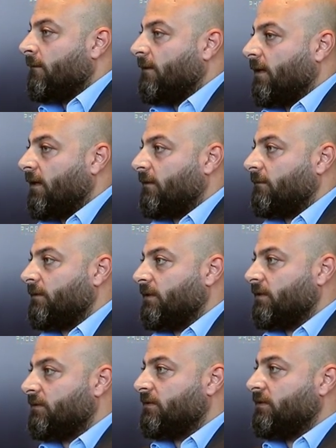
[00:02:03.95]
Yeah, uh,
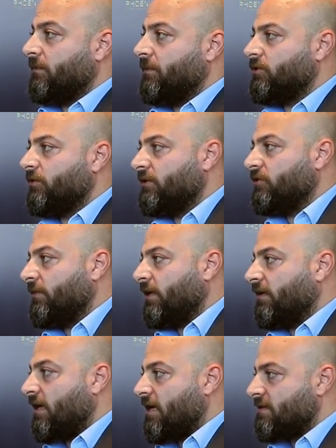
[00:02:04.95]
the bitumen
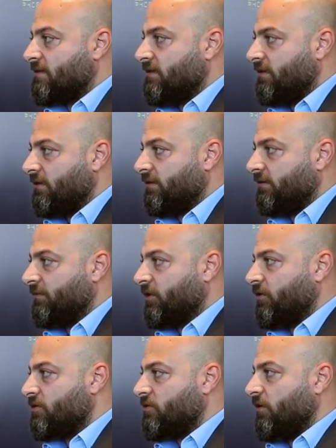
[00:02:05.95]
demand last year,
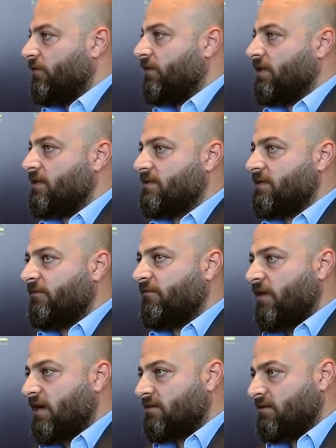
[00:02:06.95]
because of the some
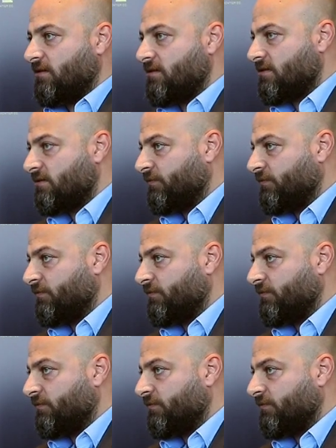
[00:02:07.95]
factories